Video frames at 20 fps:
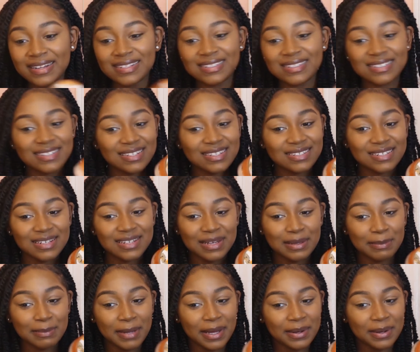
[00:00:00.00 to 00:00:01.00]
It's such a
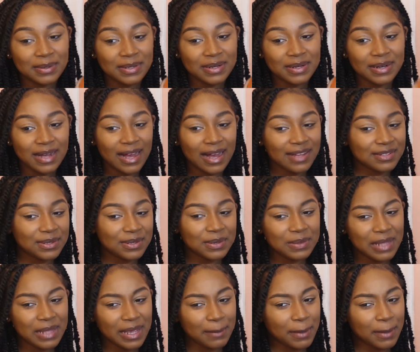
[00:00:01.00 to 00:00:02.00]
good powder. I don't
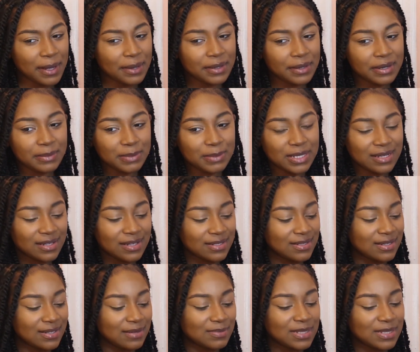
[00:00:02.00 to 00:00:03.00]
like powder because
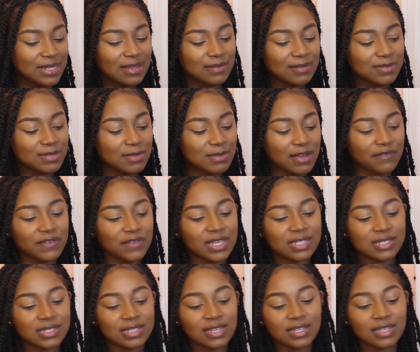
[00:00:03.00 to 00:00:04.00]
sometimes my
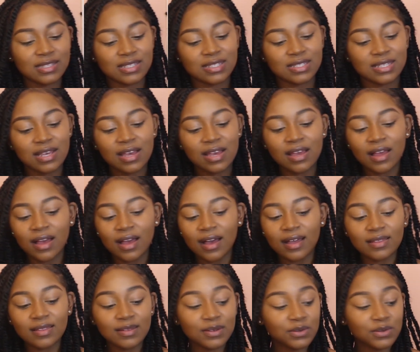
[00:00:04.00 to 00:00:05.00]
face gets
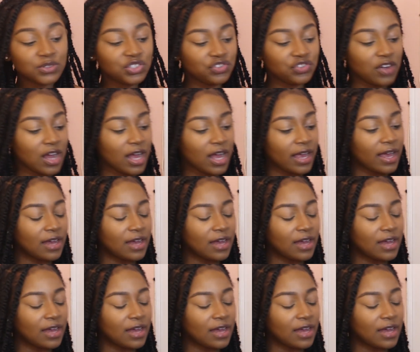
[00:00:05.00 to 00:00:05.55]
a little dry.